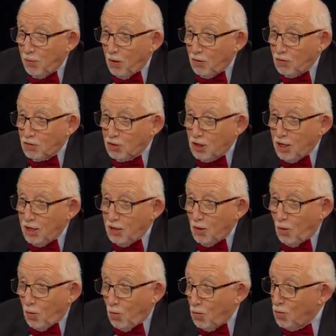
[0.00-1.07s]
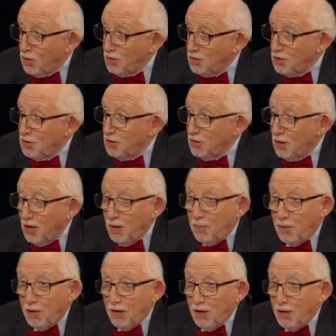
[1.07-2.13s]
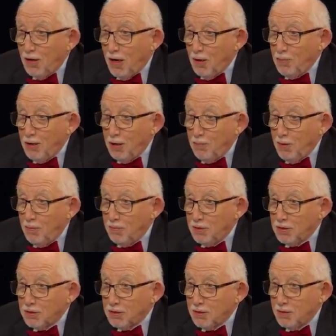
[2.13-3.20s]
Blockchain caucus on Capitol Hill. How many members?